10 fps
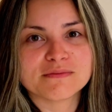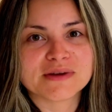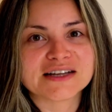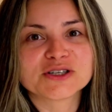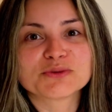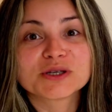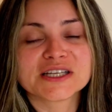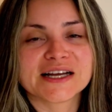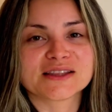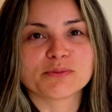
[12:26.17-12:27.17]
I did
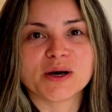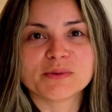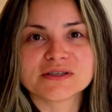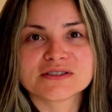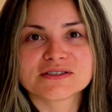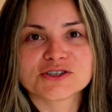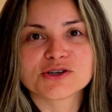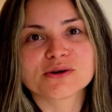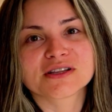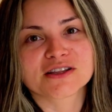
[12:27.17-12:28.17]
really like the puppets
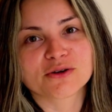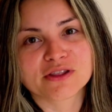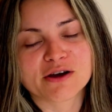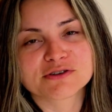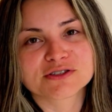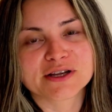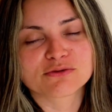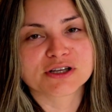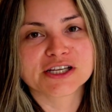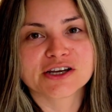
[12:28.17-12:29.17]
too. I thought that was like
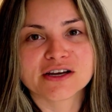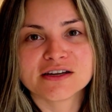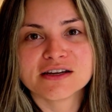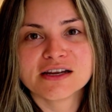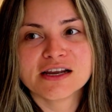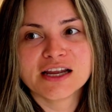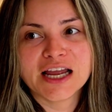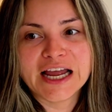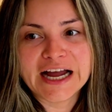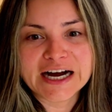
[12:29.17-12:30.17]
really good.
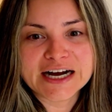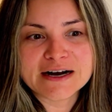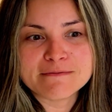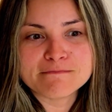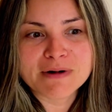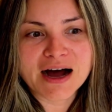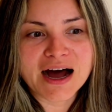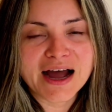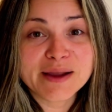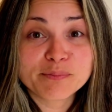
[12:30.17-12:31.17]

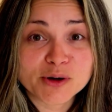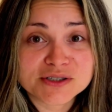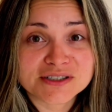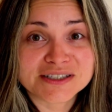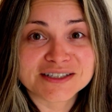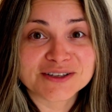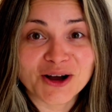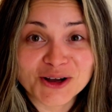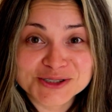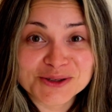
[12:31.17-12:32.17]
I personally
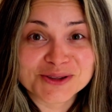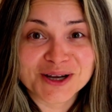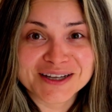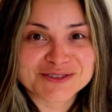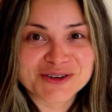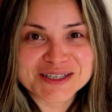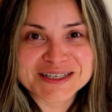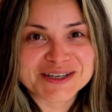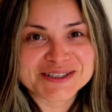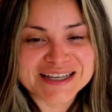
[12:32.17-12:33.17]
also thought, it's funny
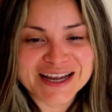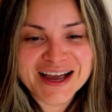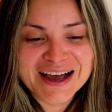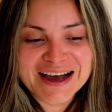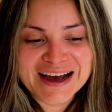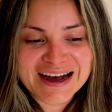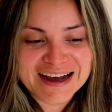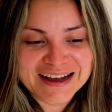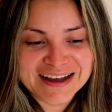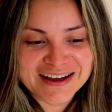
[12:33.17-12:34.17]
to hear you say it,
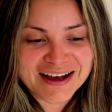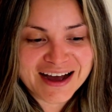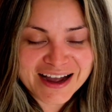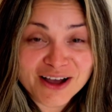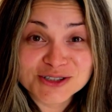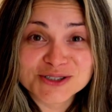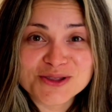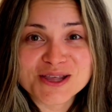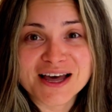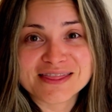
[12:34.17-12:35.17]
I
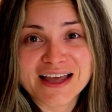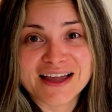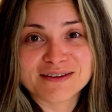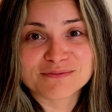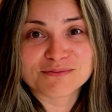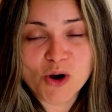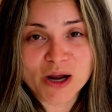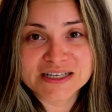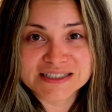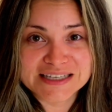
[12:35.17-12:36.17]
also thought that
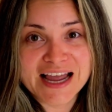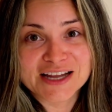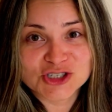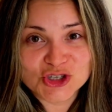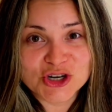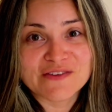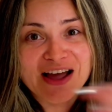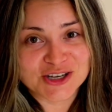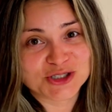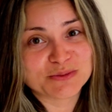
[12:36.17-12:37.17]
Moana's dad should have
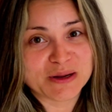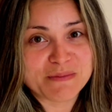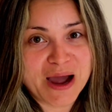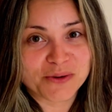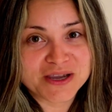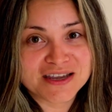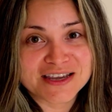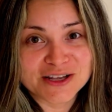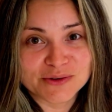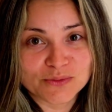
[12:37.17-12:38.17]
actually been Maui.
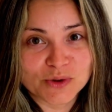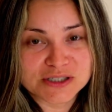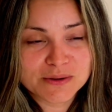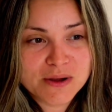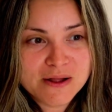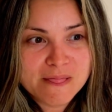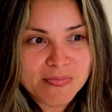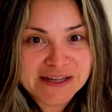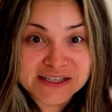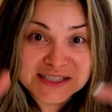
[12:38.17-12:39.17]
He was,
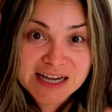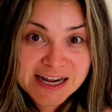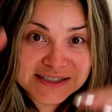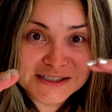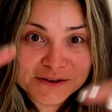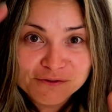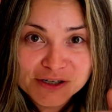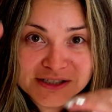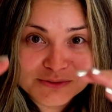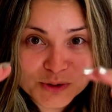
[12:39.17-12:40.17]
like, the size
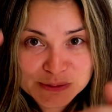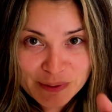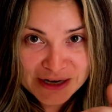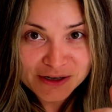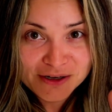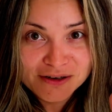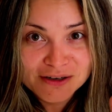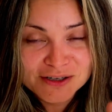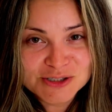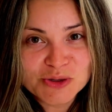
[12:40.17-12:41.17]
difference was better.
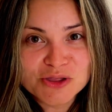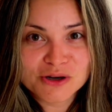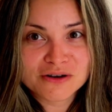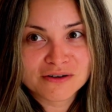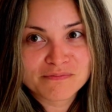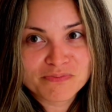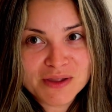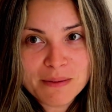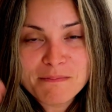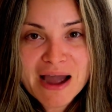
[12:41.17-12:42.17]
So either
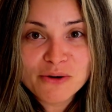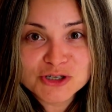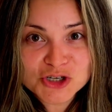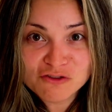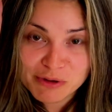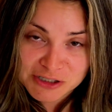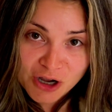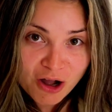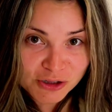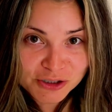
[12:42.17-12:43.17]
Maui should have been
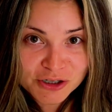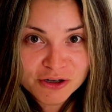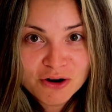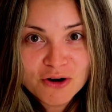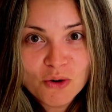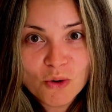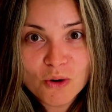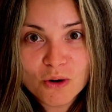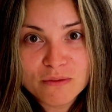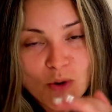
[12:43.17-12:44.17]
taller
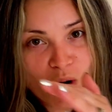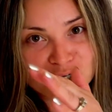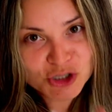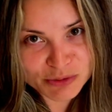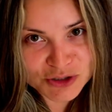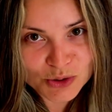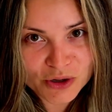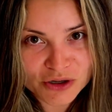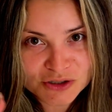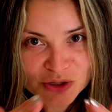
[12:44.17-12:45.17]
or Moana should have been
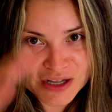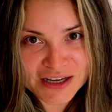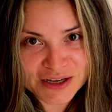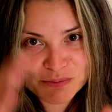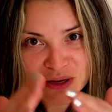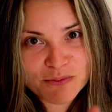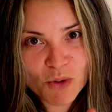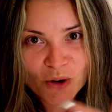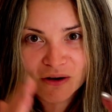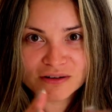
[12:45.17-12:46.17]
shorter, so that it could be
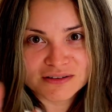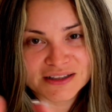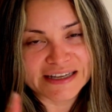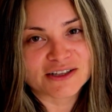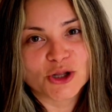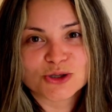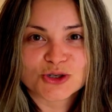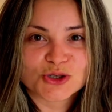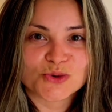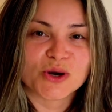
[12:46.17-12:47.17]
more, like,
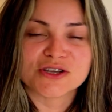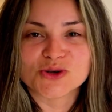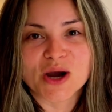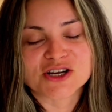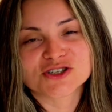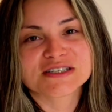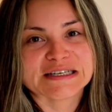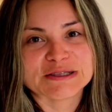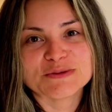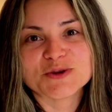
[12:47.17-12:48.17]
closer to what you actually
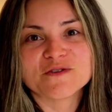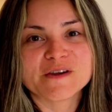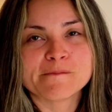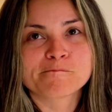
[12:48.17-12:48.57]
see in the movie.